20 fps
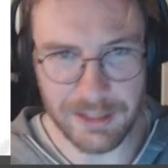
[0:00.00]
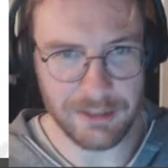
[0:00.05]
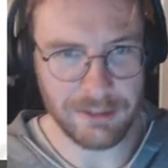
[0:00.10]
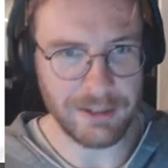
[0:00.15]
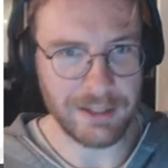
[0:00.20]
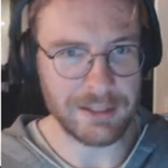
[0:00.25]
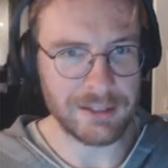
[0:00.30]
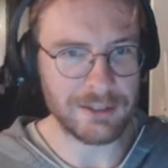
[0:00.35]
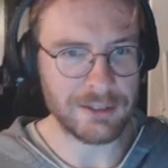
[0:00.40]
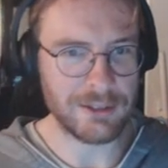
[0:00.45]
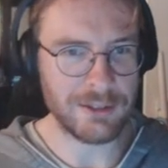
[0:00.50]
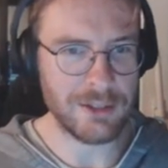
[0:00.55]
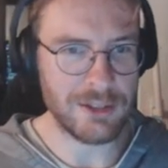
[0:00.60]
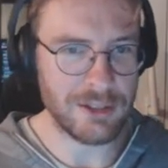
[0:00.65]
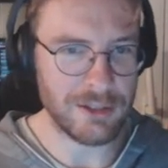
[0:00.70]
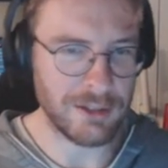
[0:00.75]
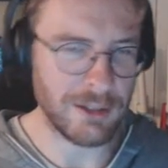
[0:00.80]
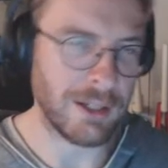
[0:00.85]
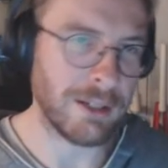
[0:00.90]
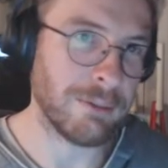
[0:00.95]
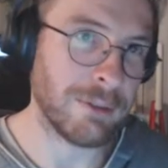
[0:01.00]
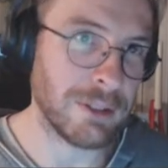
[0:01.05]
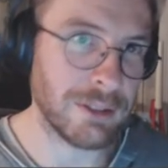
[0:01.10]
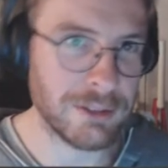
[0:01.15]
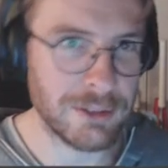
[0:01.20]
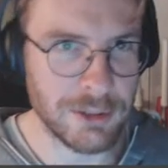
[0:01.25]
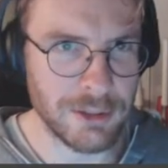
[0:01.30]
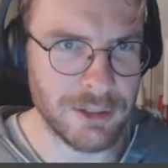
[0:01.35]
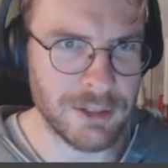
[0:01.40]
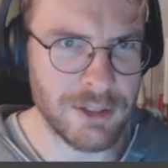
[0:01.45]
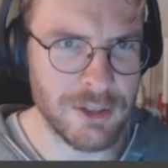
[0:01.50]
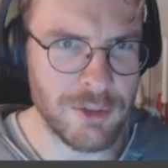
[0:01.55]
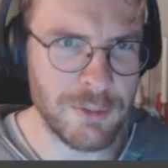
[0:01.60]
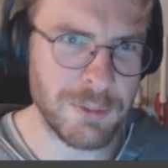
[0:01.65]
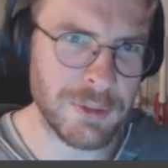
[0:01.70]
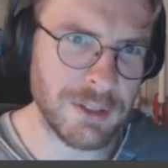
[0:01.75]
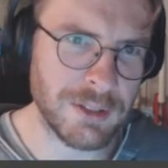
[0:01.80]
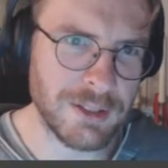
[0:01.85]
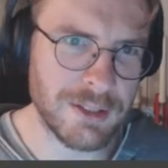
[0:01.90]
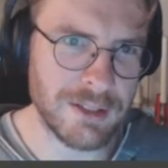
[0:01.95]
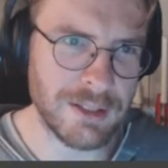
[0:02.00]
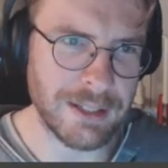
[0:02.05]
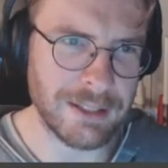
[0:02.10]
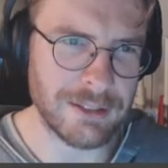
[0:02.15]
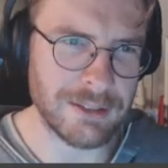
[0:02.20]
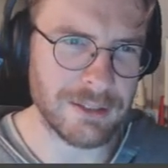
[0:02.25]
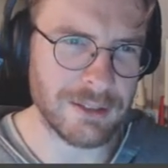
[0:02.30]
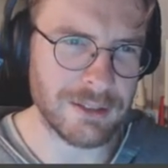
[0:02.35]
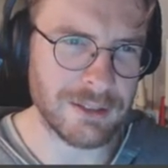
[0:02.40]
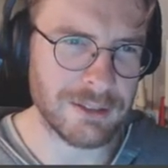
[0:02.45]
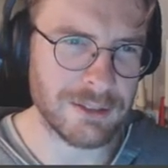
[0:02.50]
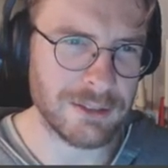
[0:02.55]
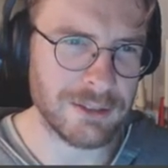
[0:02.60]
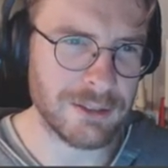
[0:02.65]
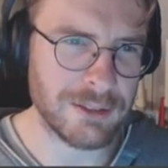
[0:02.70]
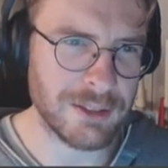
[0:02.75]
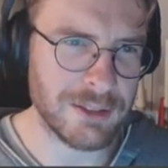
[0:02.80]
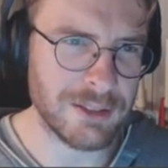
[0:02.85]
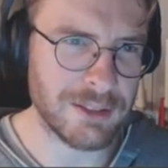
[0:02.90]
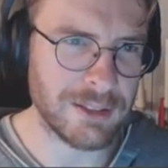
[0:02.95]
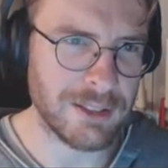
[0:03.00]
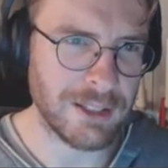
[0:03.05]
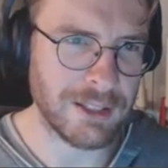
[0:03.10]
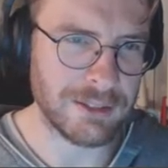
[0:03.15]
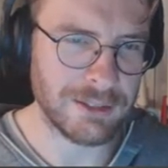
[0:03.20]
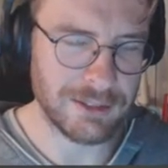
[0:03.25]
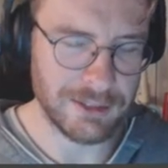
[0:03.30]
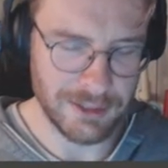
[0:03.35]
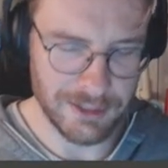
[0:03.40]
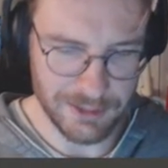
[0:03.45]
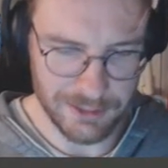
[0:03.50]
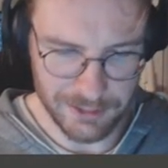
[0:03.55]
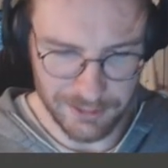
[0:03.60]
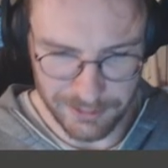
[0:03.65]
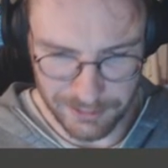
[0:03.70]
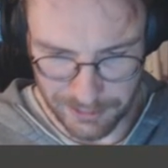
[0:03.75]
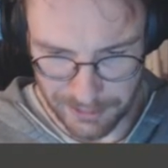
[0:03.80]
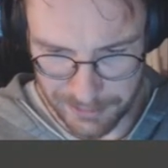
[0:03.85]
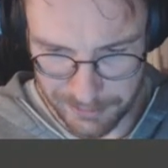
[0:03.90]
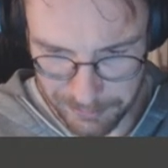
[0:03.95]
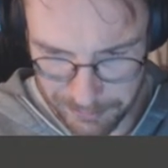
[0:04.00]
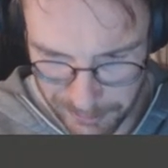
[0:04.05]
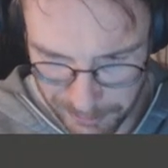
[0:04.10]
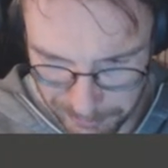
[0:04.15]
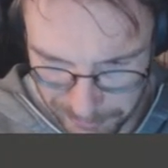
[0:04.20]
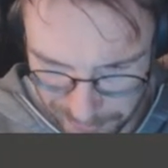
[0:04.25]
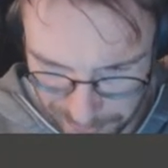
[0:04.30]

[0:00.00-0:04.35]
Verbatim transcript: right? Well, Turkish, Middle Eastern. I don't know. Does it count as? Yeah, maybe.